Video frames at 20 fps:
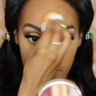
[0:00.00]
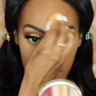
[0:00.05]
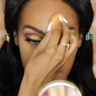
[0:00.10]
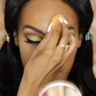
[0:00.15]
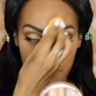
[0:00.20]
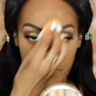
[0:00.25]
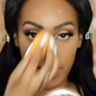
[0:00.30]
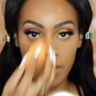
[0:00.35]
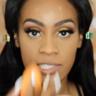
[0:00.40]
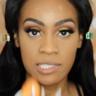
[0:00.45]
the
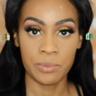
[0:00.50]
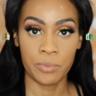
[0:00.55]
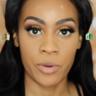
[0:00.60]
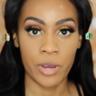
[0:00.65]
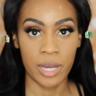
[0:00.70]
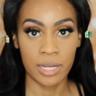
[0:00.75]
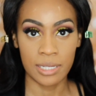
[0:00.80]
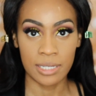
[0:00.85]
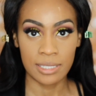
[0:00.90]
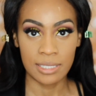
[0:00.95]
face
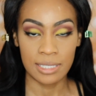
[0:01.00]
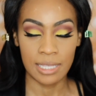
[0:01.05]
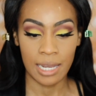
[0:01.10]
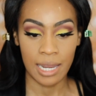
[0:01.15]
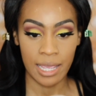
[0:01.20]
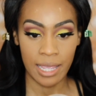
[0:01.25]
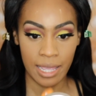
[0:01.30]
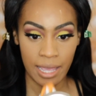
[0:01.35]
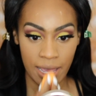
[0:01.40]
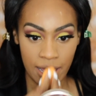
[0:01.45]
products that
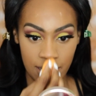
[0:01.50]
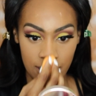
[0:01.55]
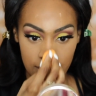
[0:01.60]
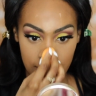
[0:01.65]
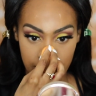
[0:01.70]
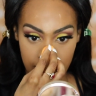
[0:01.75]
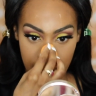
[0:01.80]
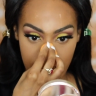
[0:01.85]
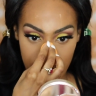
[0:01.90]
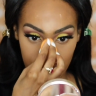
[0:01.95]
I get,
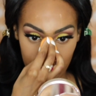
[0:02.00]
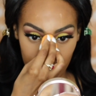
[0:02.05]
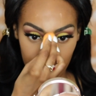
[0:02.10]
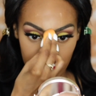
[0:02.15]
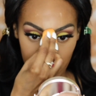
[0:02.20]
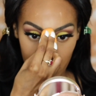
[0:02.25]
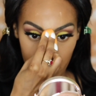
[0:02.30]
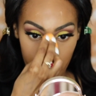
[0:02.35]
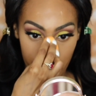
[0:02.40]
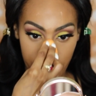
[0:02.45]
they
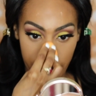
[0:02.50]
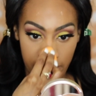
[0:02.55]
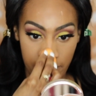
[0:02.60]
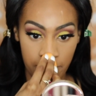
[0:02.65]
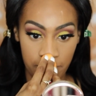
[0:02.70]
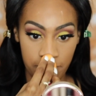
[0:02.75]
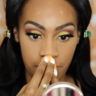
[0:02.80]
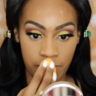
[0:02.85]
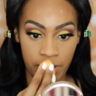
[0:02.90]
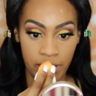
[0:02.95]
actually work
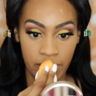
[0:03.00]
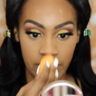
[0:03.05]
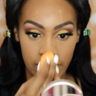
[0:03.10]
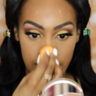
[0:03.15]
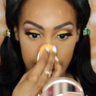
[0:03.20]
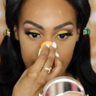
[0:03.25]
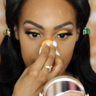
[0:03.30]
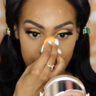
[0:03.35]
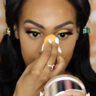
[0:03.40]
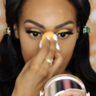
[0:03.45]
out very
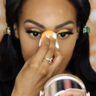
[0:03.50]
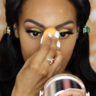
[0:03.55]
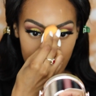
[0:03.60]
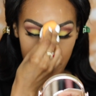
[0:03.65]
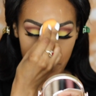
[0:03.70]
nicely,